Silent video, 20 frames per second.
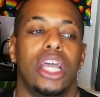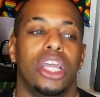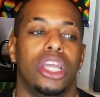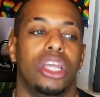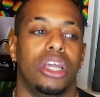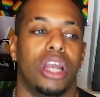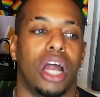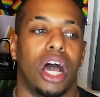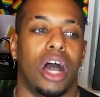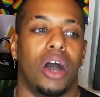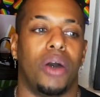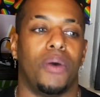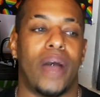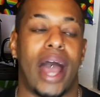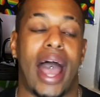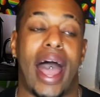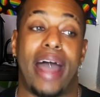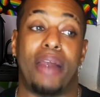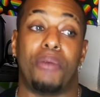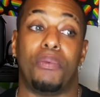you know.
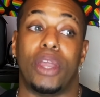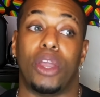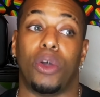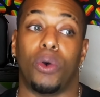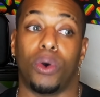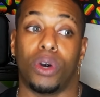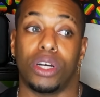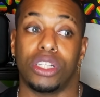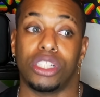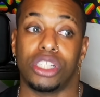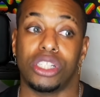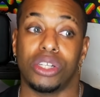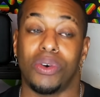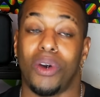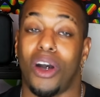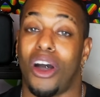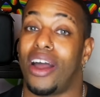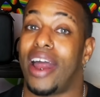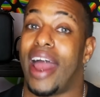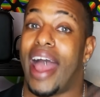And we
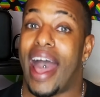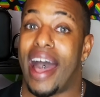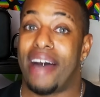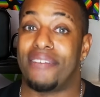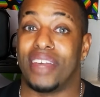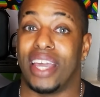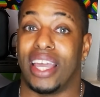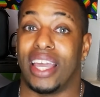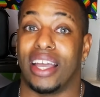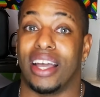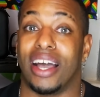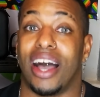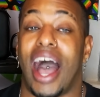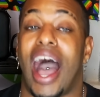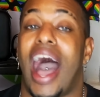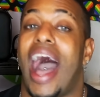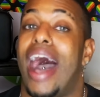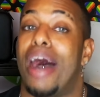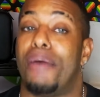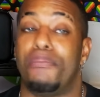also are
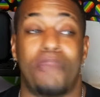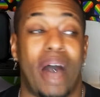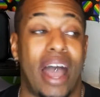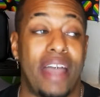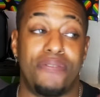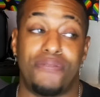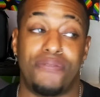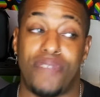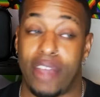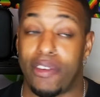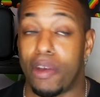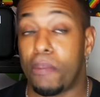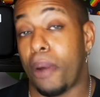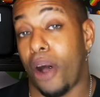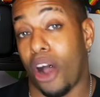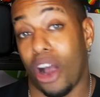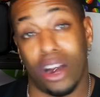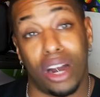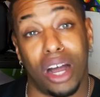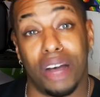having, my favorite
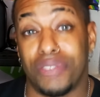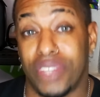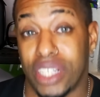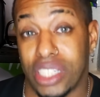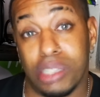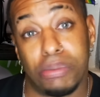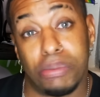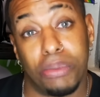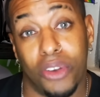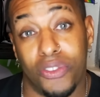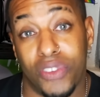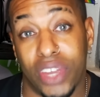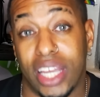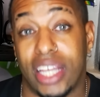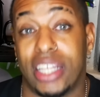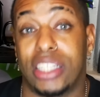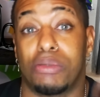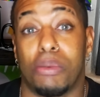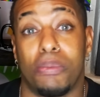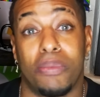part of this movie
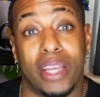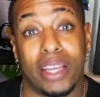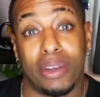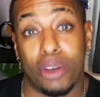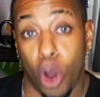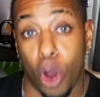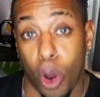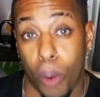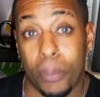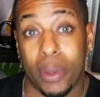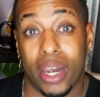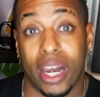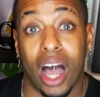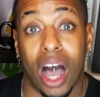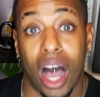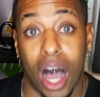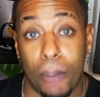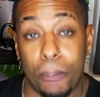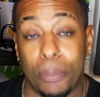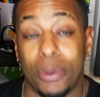is when we open
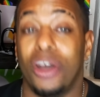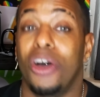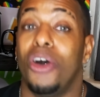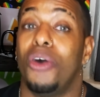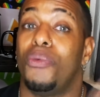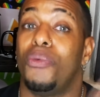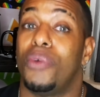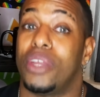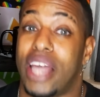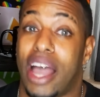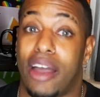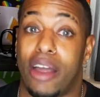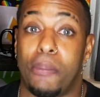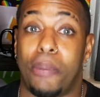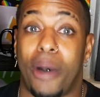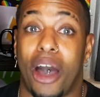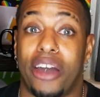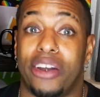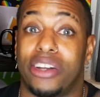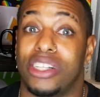up with Harry
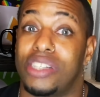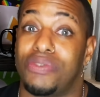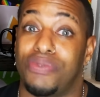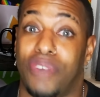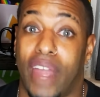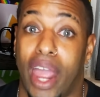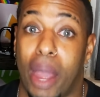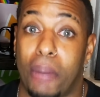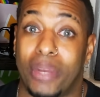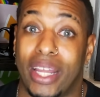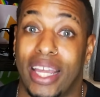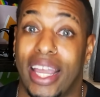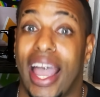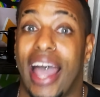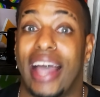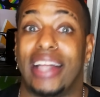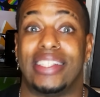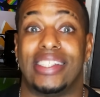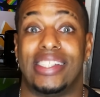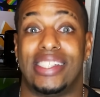Potter's family
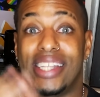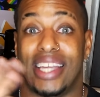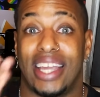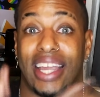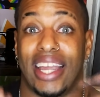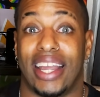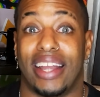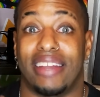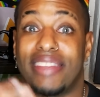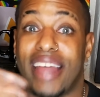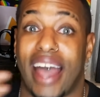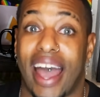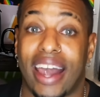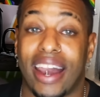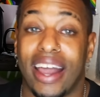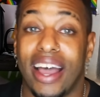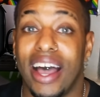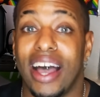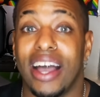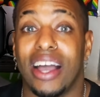and seeing
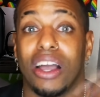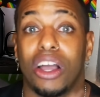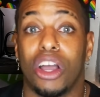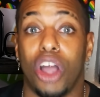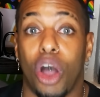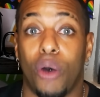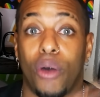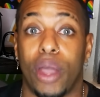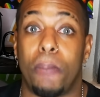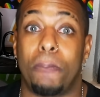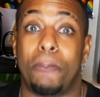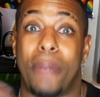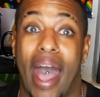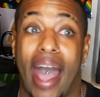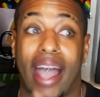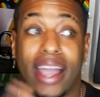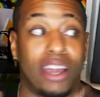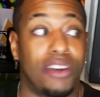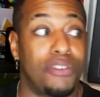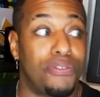that going
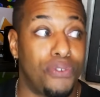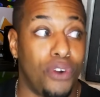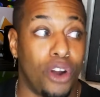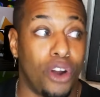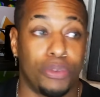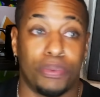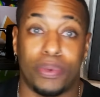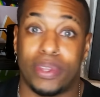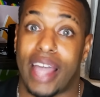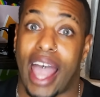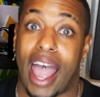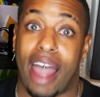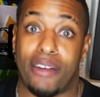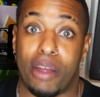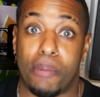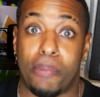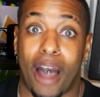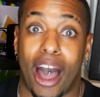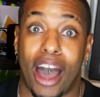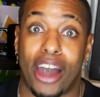back and forth with
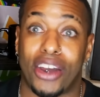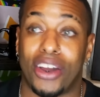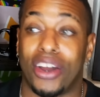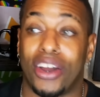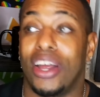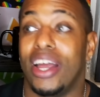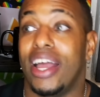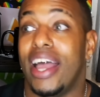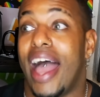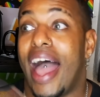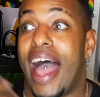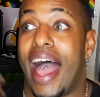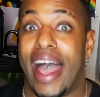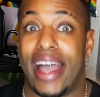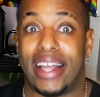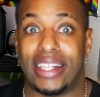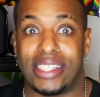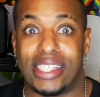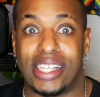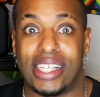Harry Potter
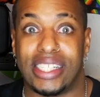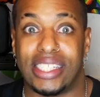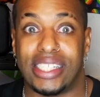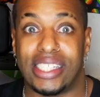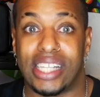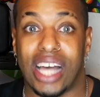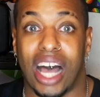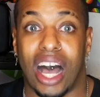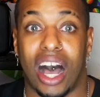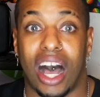and his